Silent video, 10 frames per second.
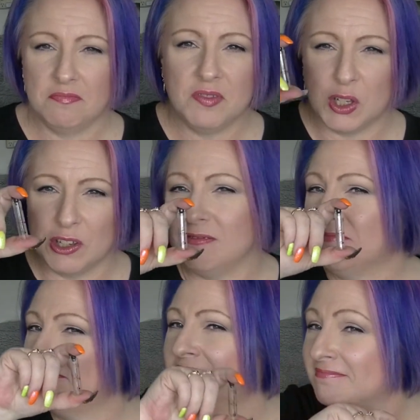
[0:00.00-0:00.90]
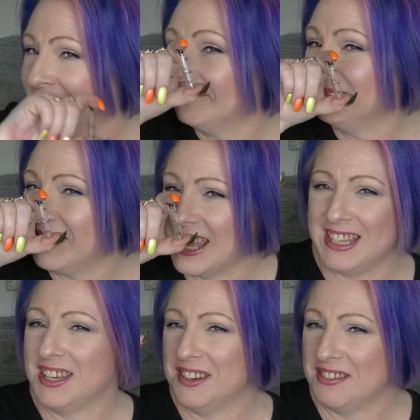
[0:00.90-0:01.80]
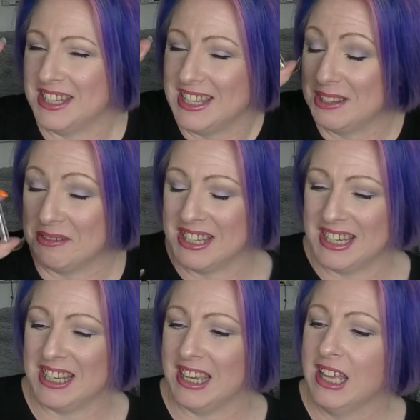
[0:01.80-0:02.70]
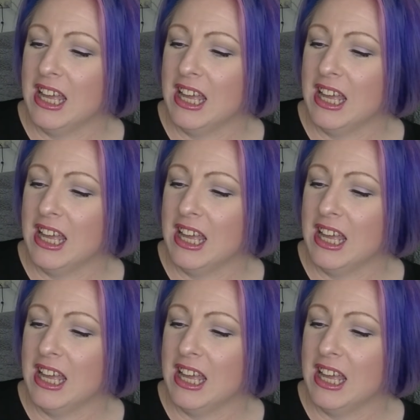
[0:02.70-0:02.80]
So that's the only reason this one's in here.